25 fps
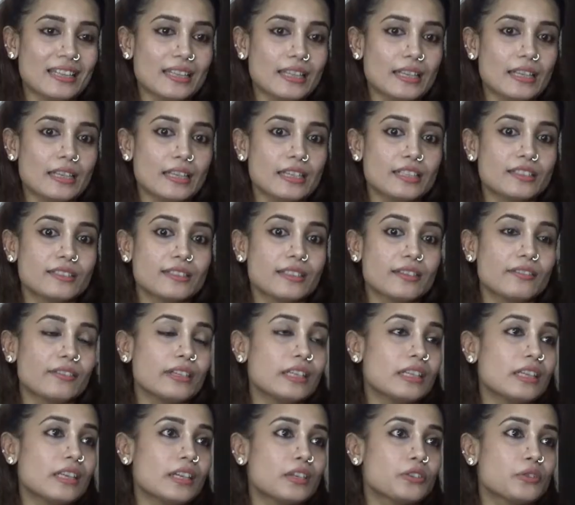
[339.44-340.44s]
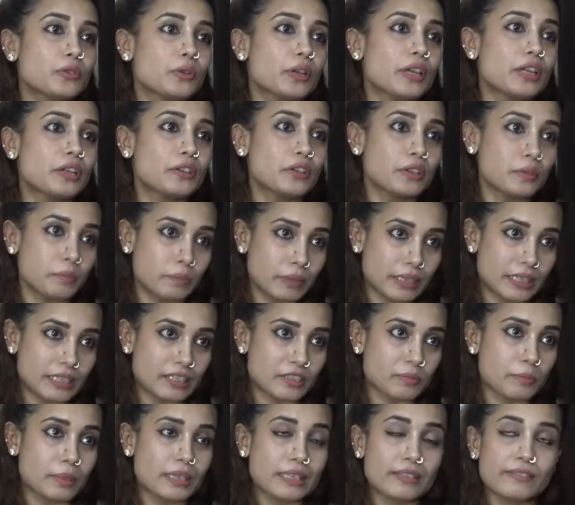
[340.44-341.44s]
And then it's a very educated
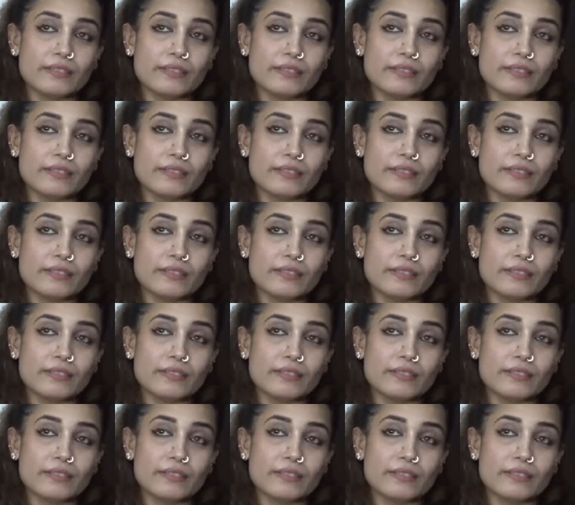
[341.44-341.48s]
place.